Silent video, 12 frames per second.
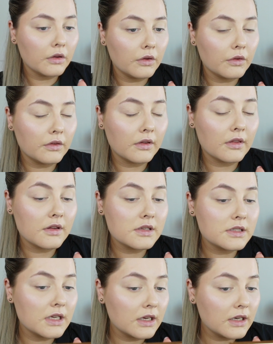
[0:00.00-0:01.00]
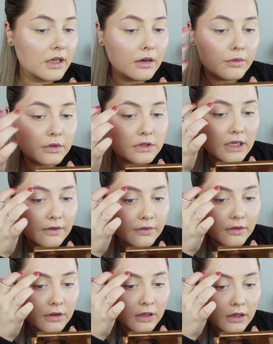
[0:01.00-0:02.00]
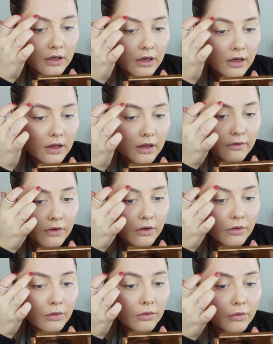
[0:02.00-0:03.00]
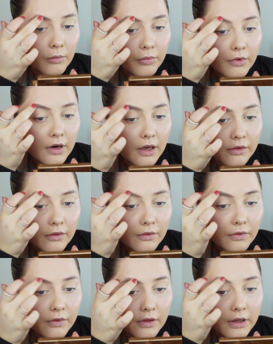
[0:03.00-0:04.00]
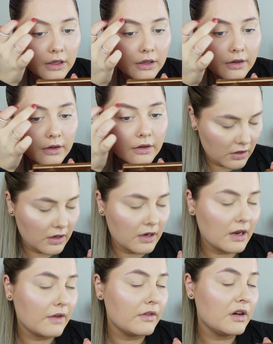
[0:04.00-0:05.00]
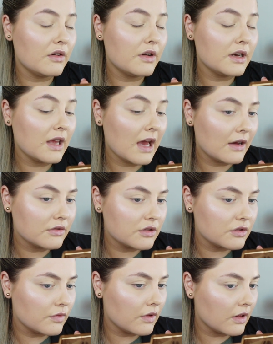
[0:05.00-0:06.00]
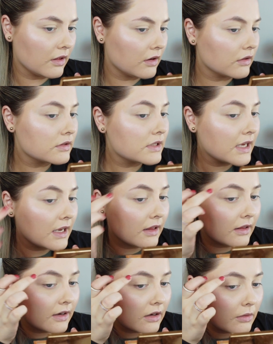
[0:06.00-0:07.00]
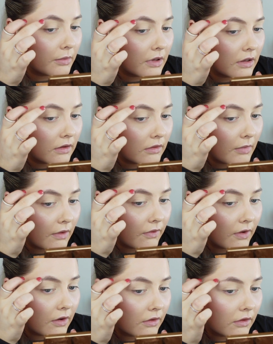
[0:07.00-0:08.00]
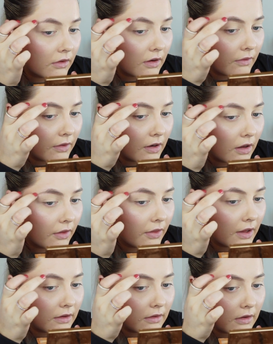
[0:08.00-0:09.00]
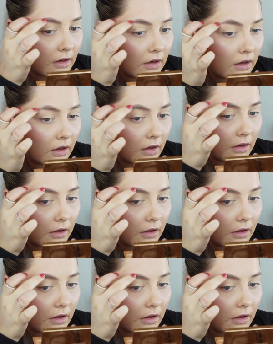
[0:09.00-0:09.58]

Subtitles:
Using this technique will definitely not give you brows on fleek. And I have no idea how to do the little tail hair because my fingers are definitely not that skinny.